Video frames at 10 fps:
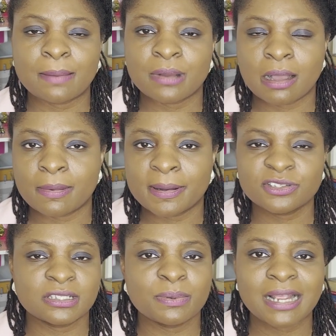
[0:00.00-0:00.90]
about to
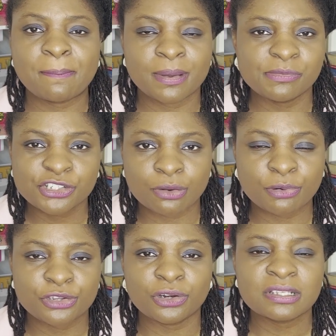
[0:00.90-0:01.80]
say without permission, but
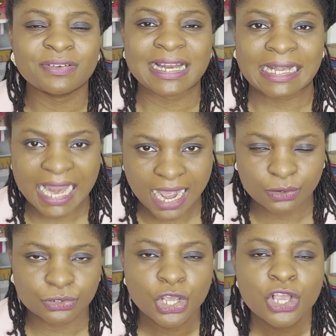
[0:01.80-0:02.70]
you're not even
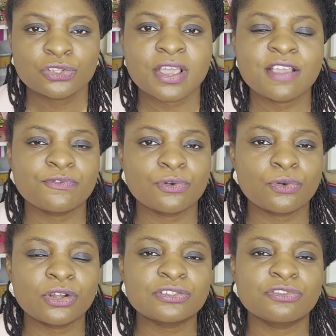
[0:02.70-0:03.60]
allowed. So if you're
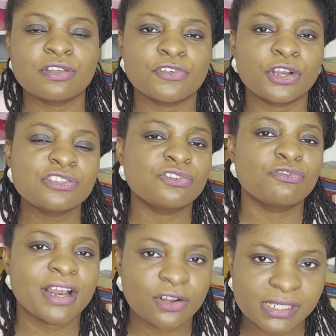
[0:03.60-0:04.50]
going to
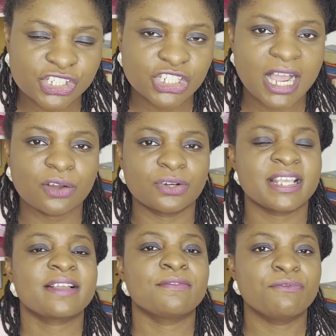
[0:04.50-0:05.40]
record a child or
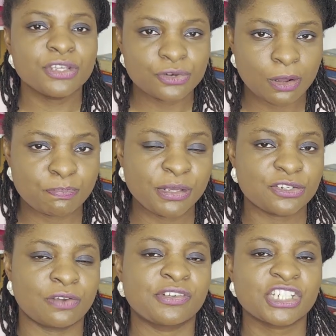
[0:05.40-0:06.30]
take a video or
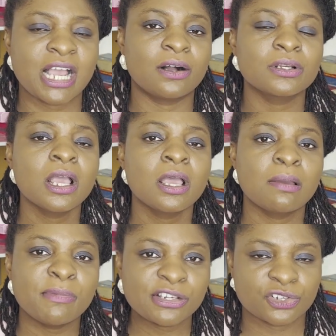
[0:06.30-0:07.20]
picture of a child,
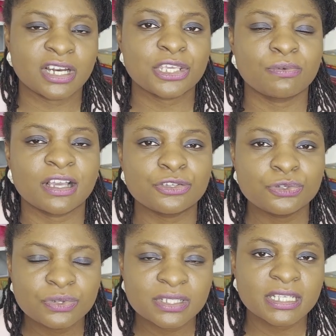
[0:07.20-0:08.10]
make sure that you are
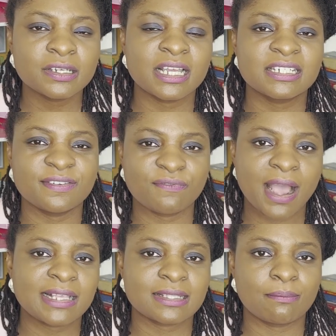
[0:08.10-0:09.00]
using a
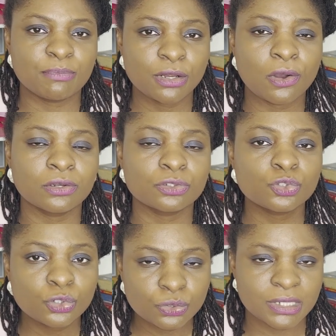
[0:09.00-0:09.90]
device that belongs
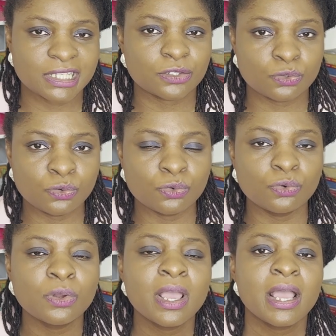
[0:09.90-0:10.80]
to the
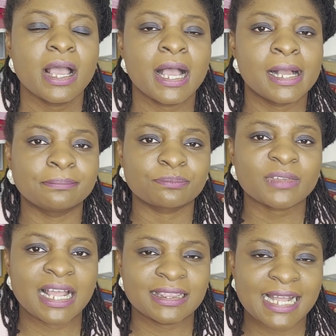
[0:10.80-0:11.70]
school, and
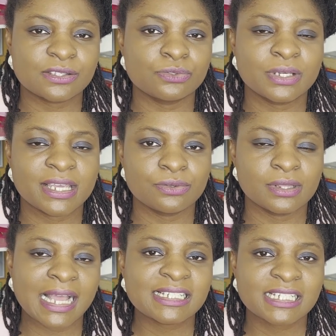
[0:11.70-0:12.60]

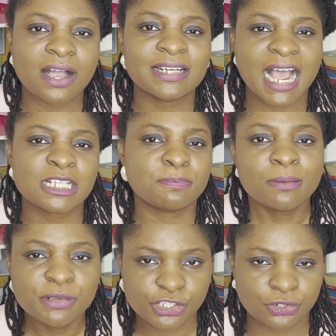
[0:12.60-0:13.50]
that child has
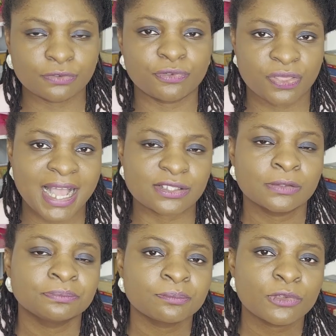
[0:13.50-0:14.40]
permission for that.
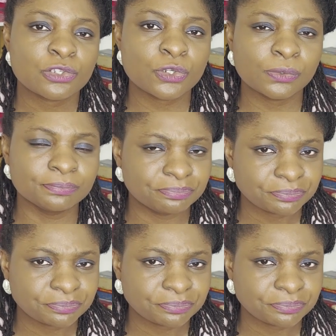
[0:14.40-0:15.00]
So